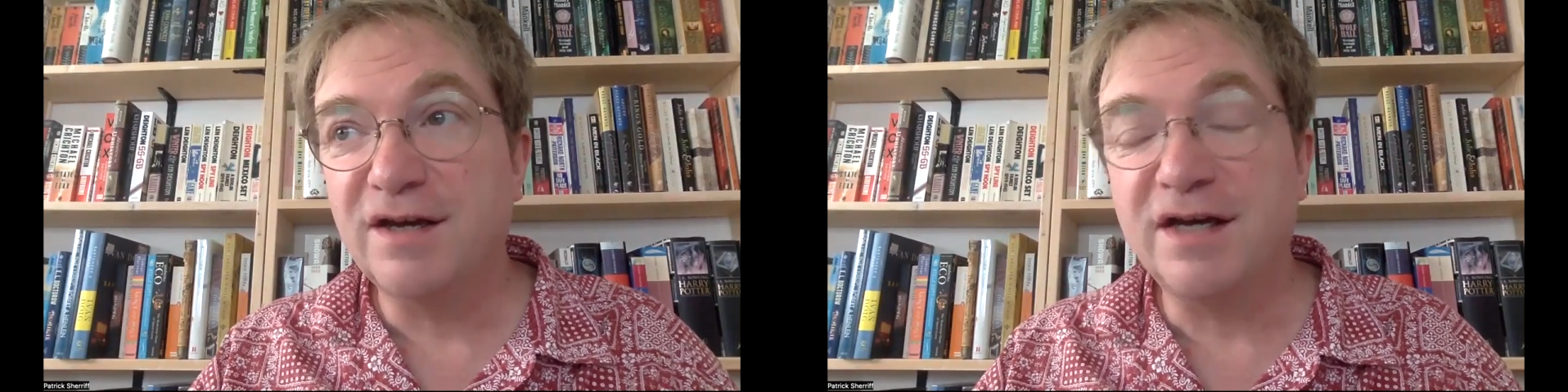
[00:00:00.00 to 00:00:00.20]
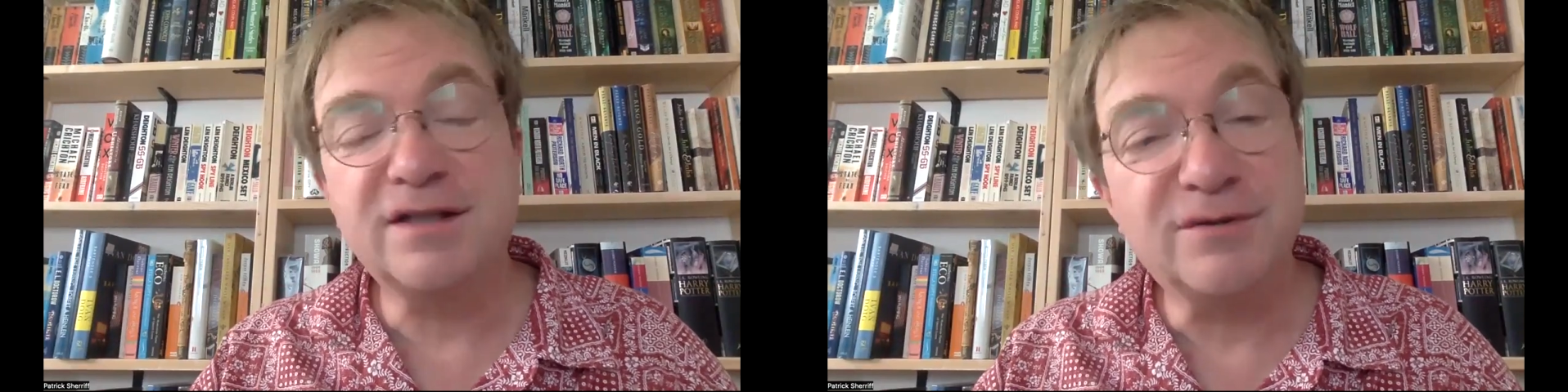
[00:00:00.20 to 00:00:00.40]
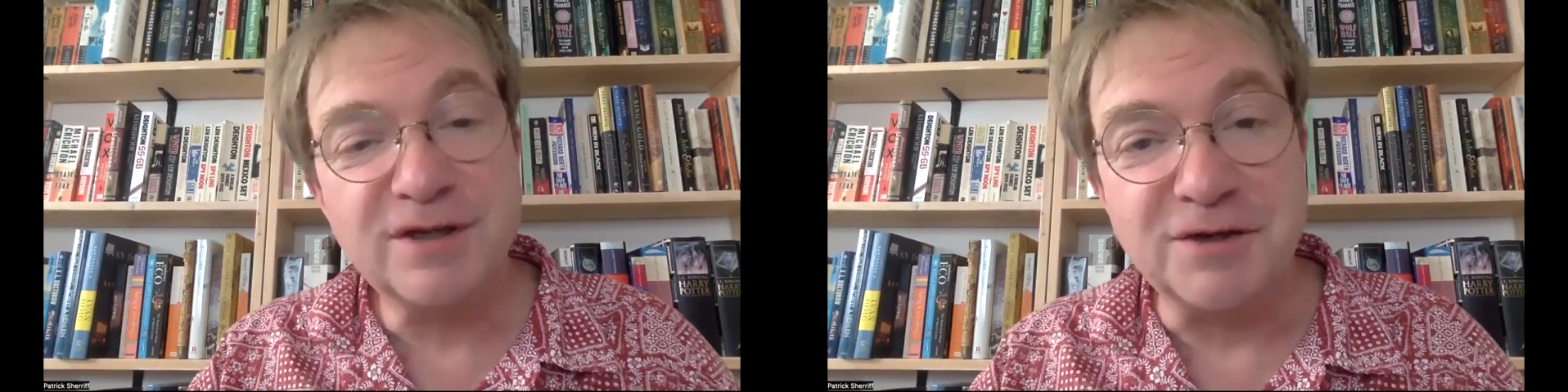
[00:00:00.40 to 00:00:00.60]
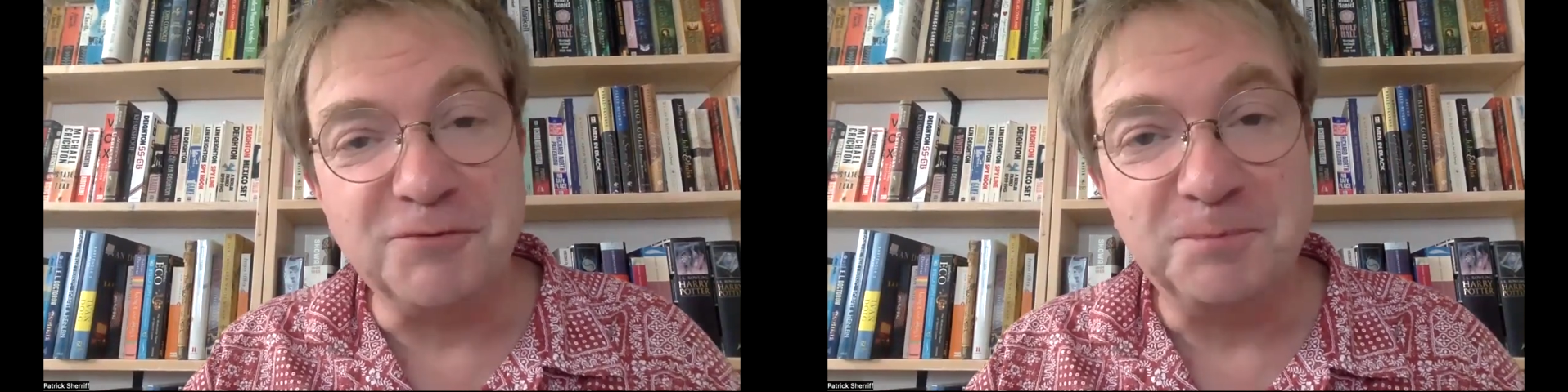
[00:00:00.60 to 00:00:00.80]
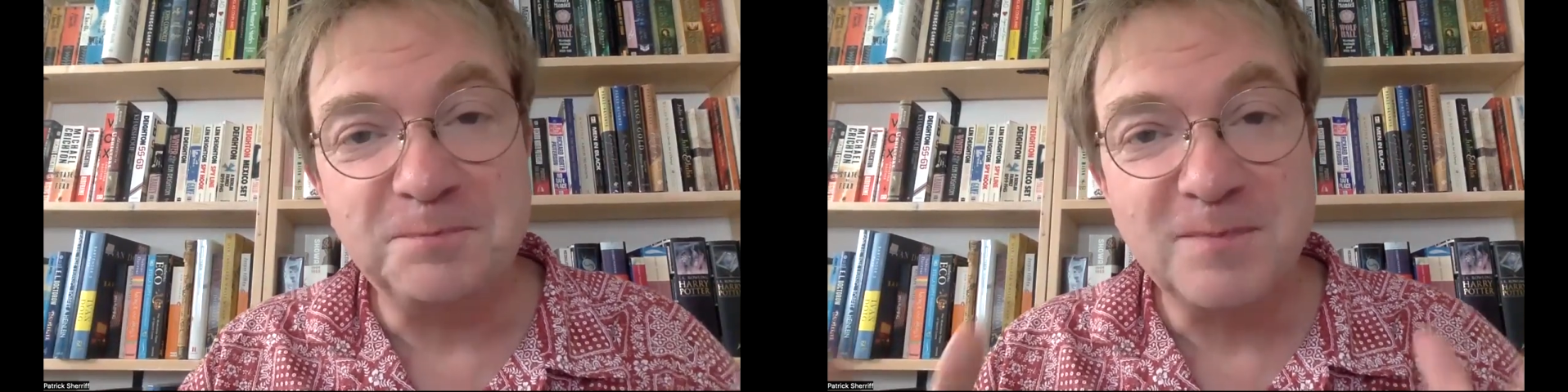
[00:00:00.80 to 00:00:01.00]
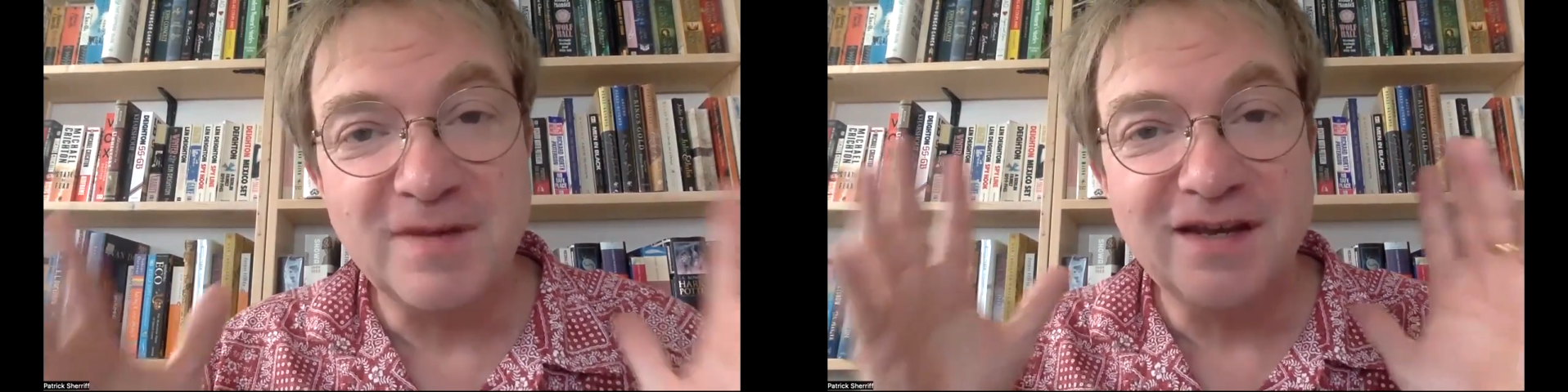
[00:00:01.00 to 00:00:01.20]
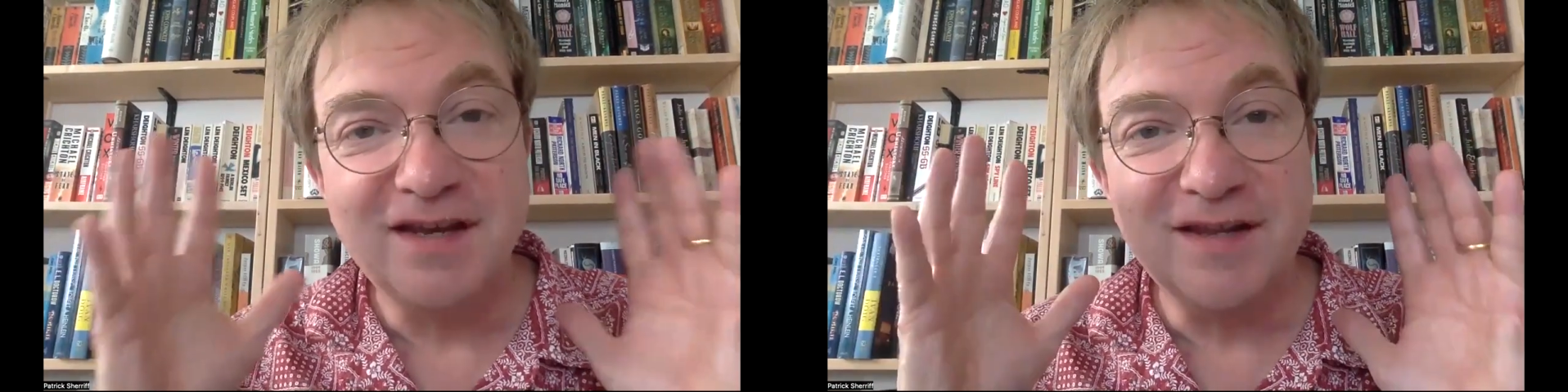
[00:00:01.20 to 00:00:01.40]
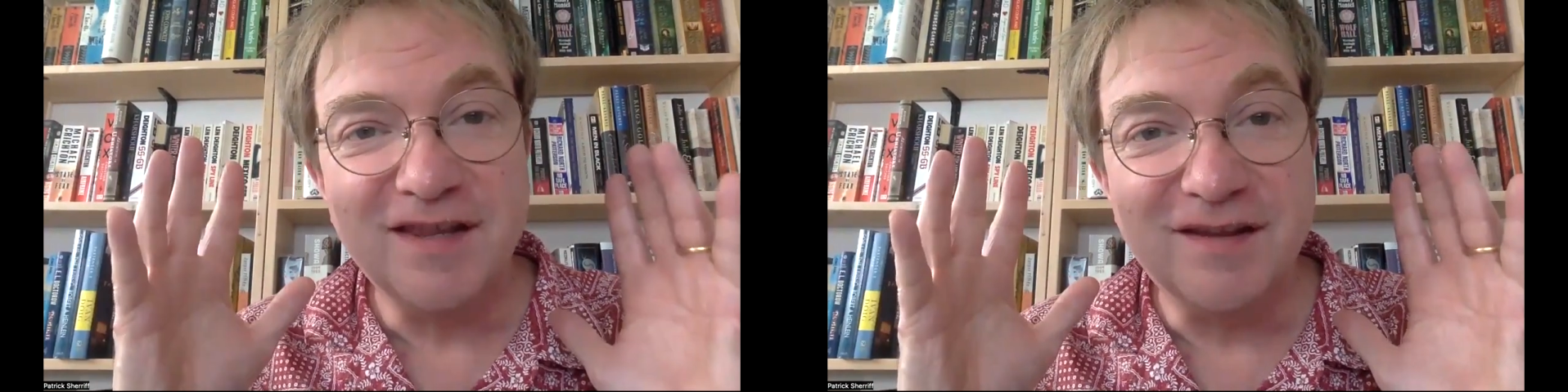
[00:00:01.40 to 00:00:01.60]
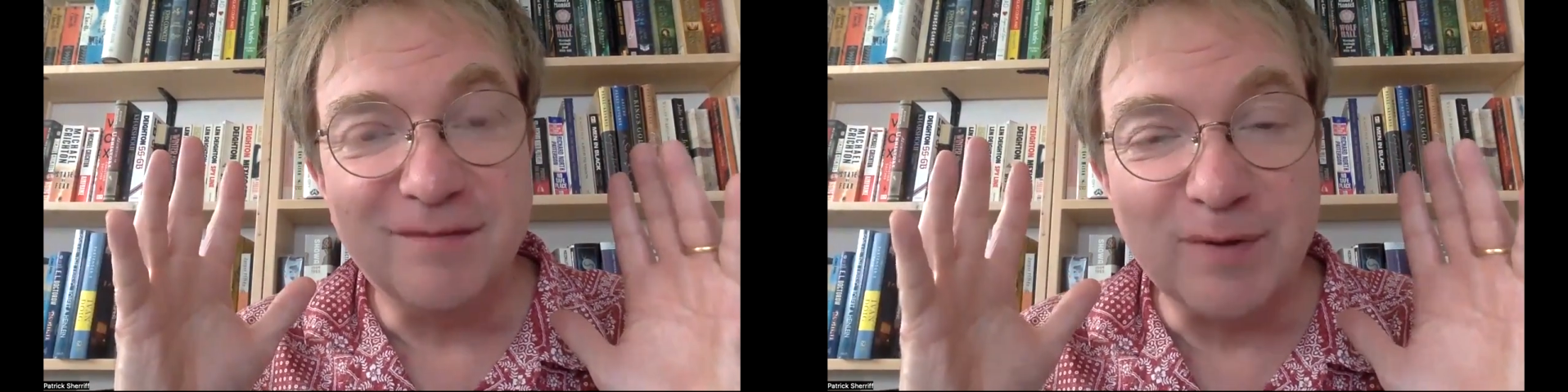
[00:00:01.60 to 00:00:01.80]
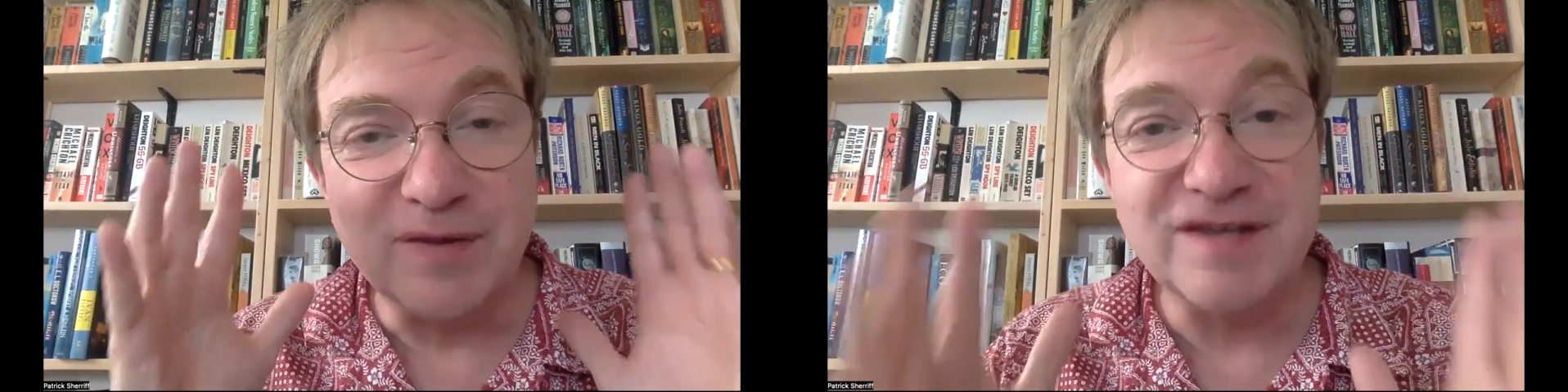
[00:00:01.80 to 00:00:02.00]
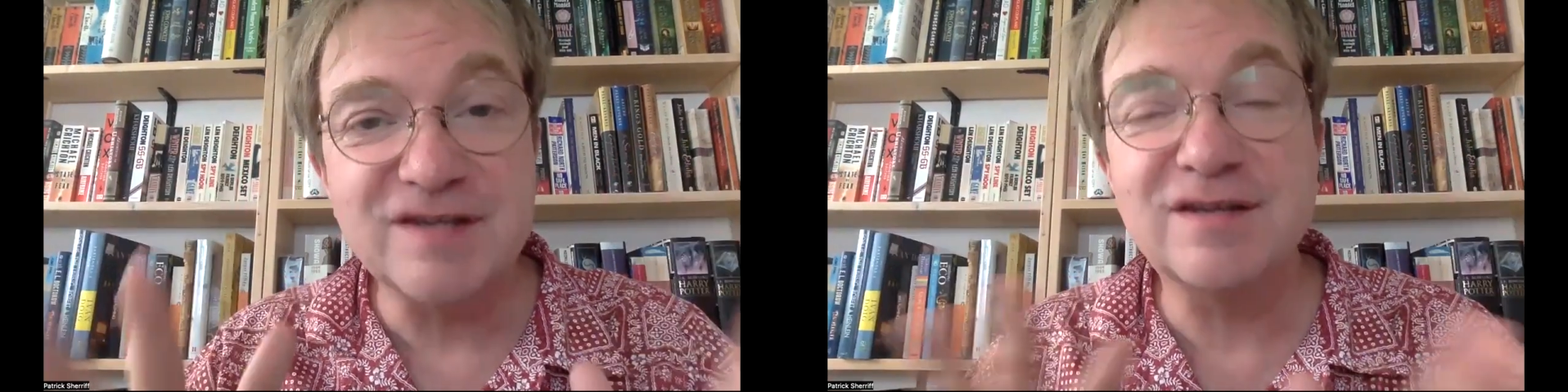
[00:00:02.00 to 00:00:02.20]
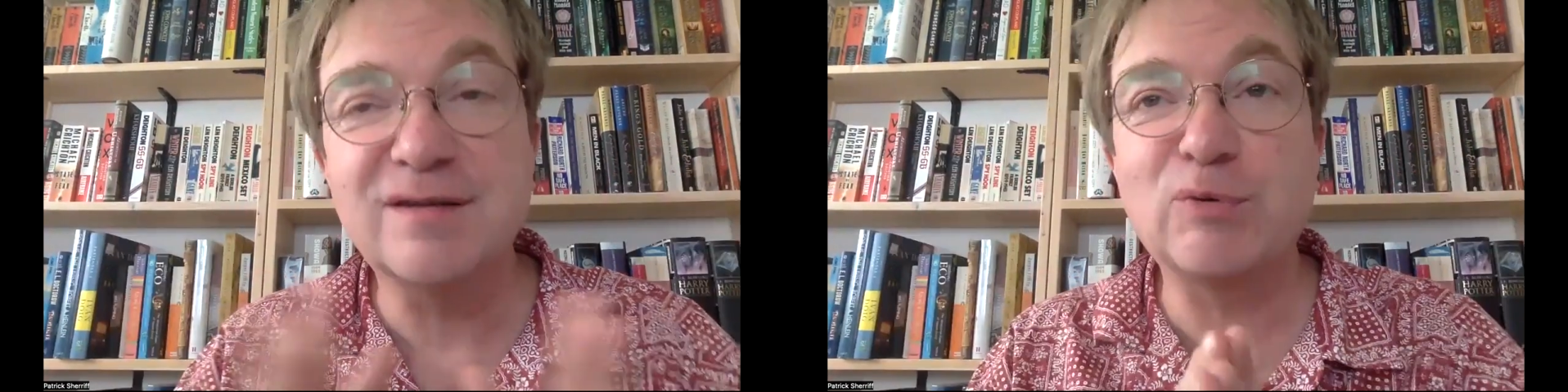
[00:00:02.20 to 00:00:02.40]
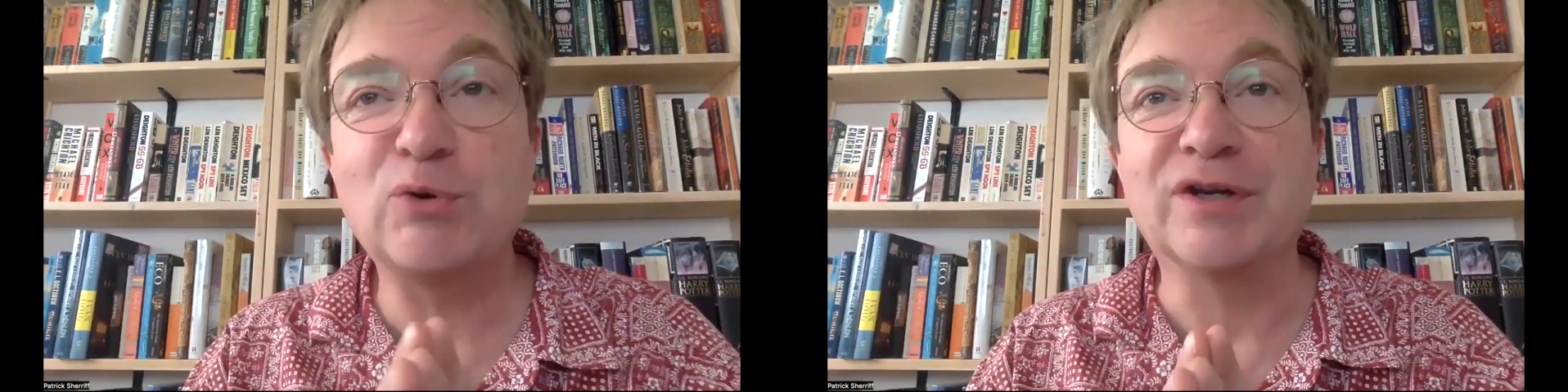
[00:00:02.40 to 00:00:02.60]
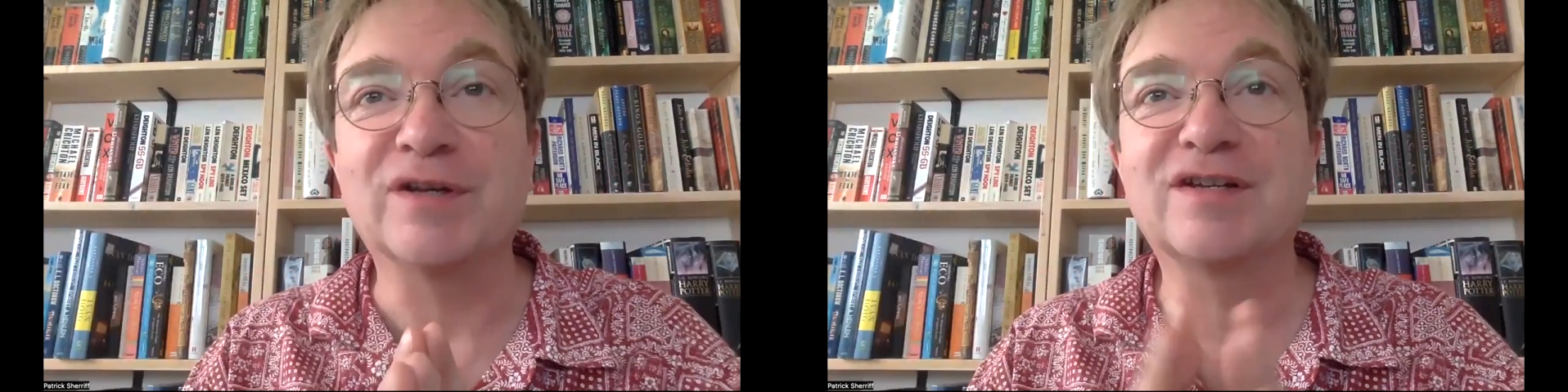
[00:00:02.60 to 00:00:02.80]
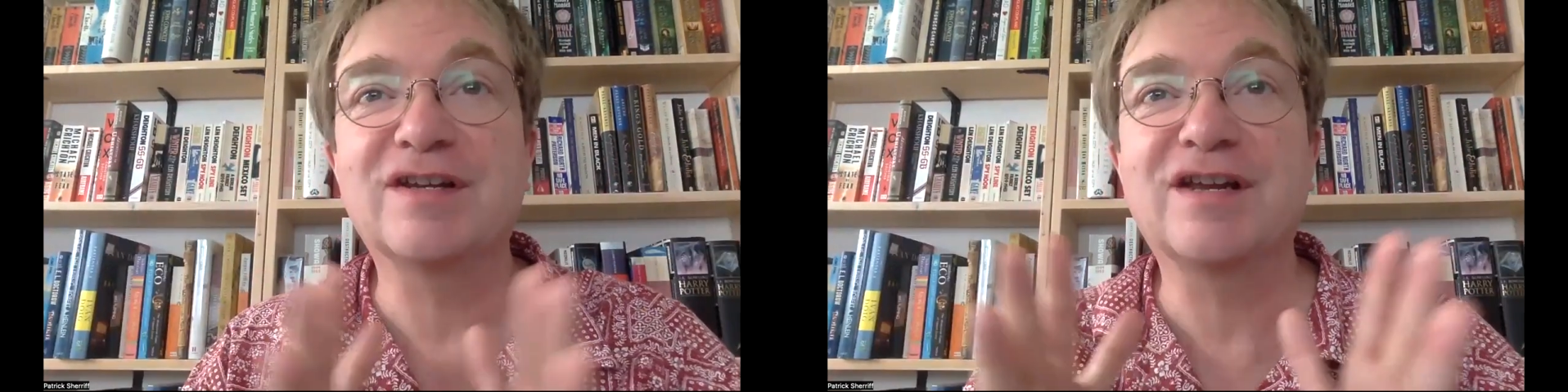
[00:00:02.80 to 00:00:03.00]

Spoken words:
I don't know, but this is the point.